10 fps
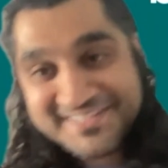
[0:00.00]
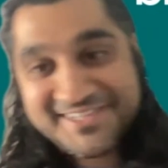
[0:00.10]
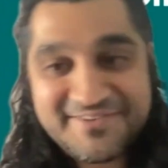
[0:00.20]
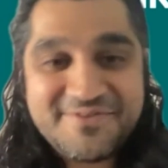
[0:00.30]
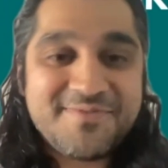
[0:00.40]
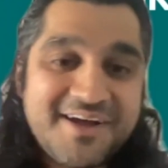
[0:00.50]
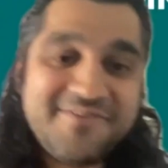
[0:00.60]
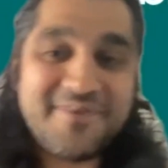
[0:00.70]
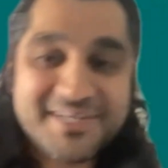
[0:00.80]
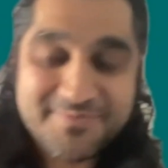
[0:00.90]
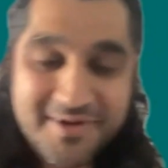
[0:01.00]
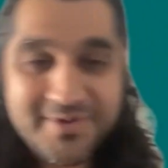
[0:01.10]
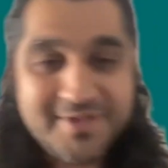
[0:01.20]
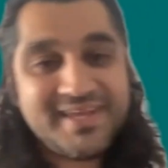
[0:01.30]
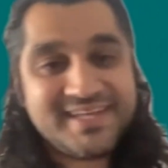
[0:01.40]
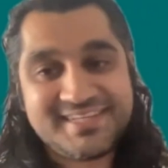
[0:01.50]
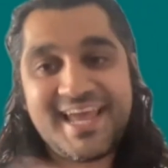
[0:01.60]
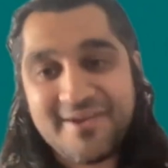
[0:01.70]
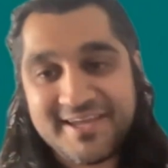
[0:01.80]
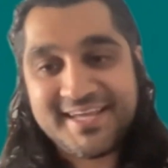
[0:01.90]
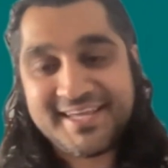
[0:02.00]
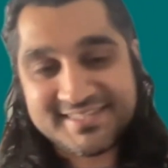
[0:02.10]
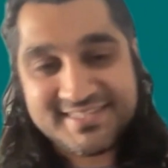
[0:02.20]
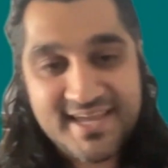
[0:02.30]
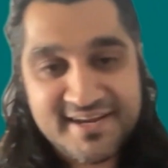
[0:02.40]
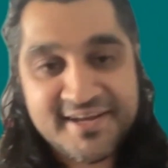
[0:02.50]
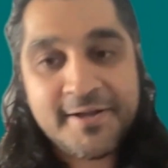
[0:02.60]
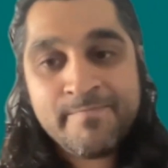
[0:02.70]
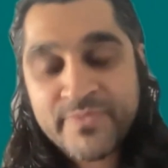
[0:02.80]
I'll give you mine first, but we basically aggregate guest data